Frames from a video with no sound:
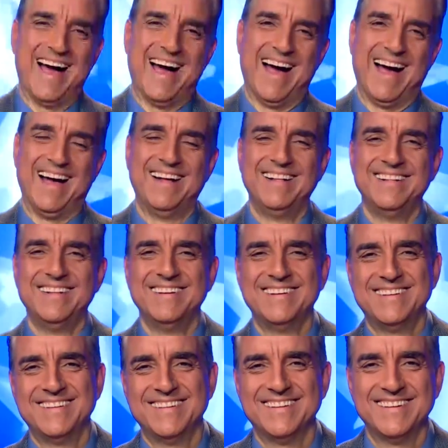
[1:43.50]

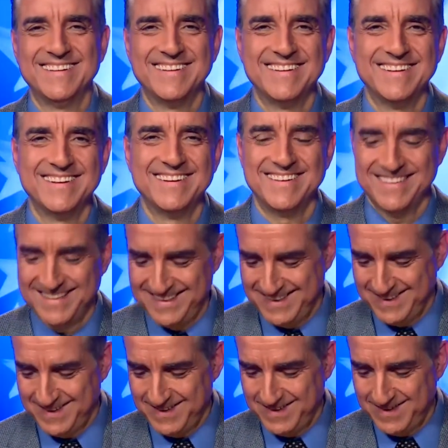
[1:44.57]

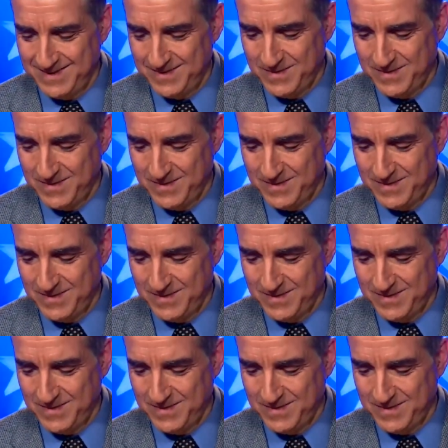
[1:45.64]
[no speech]